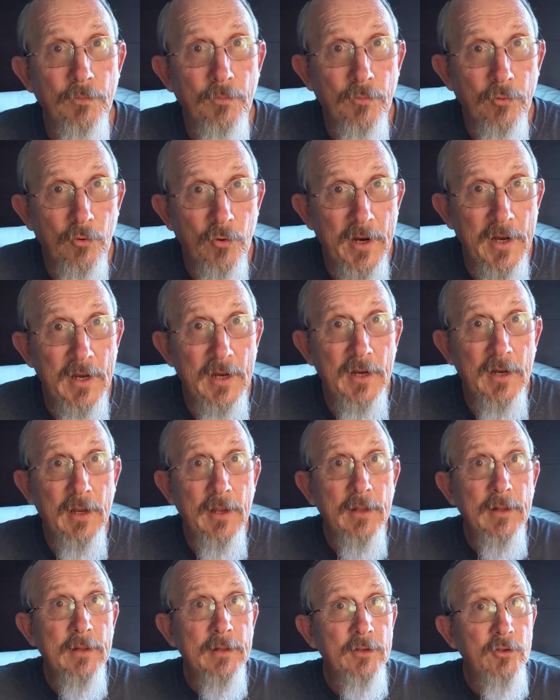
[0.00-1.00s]
bring
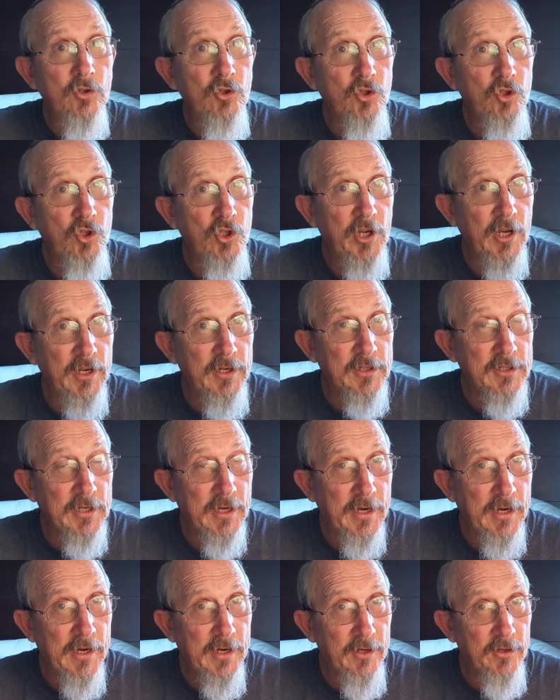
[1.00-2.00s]

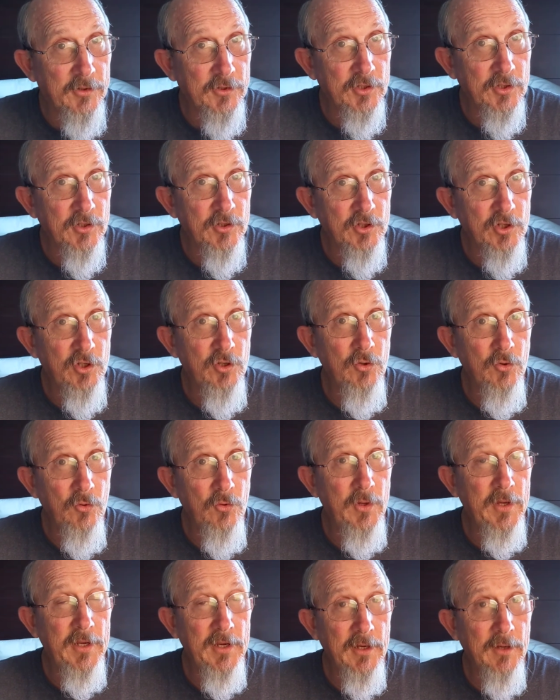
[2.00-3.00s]
Gentiles
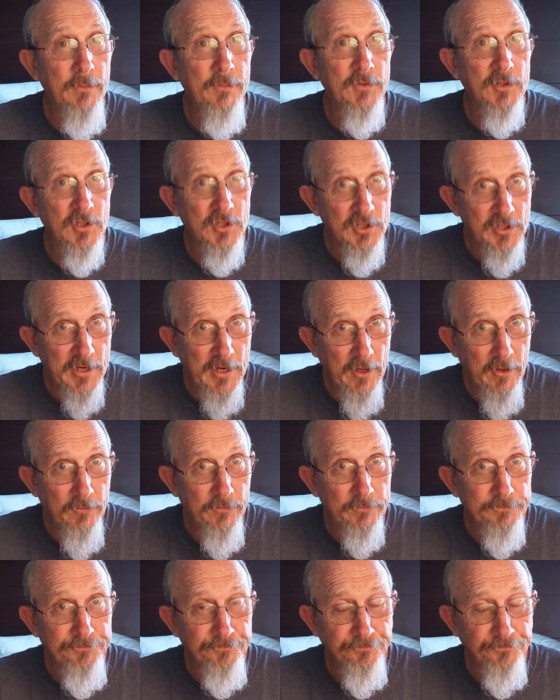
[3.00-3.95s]
to himself.